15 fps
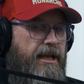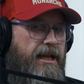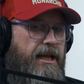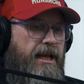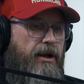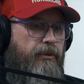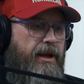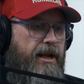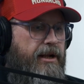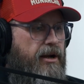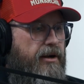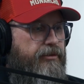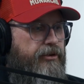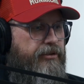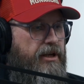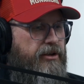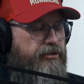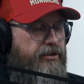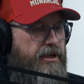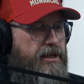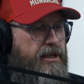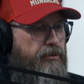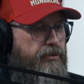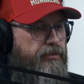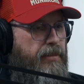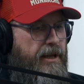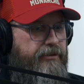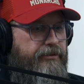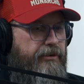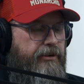and we had a conversation, and it was
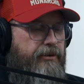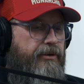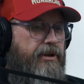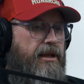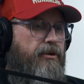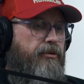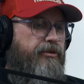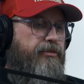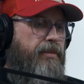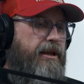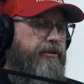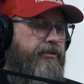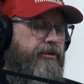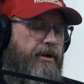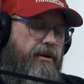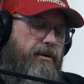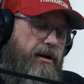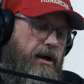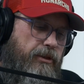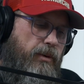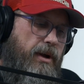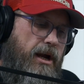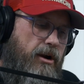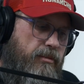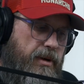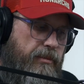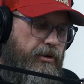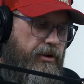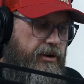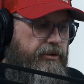basically the way I
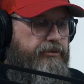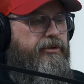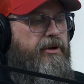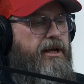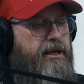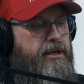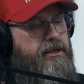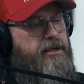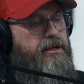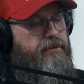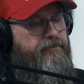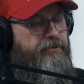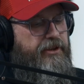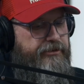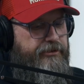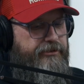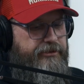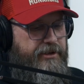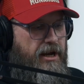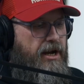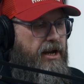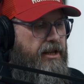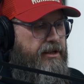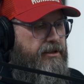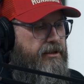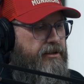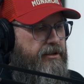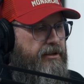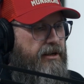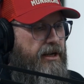remember it is like, this is not,
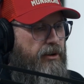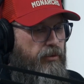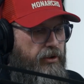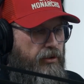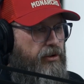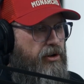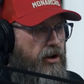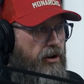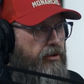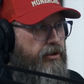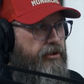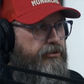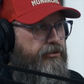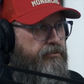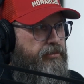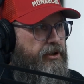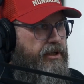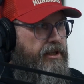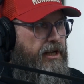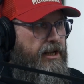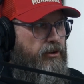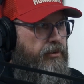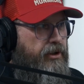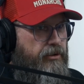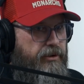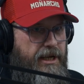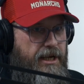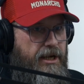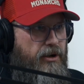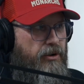I want to go to college, but I don't want to go
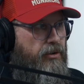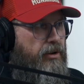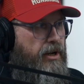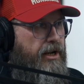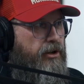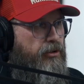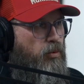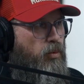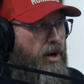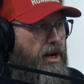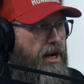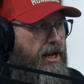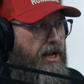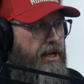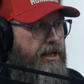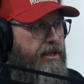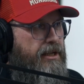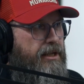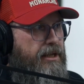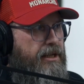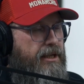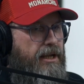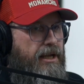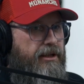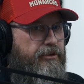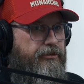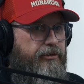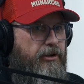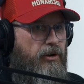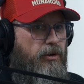now. I don't know why. And
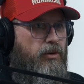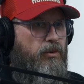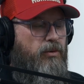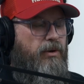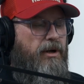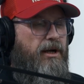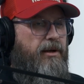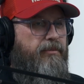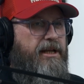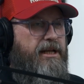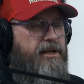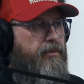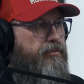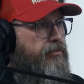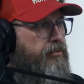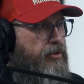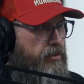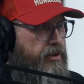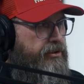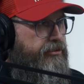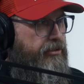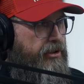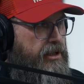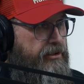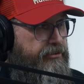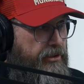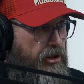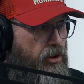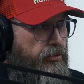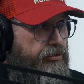so he ended up going he's
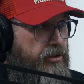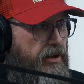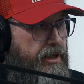in the Coast Guard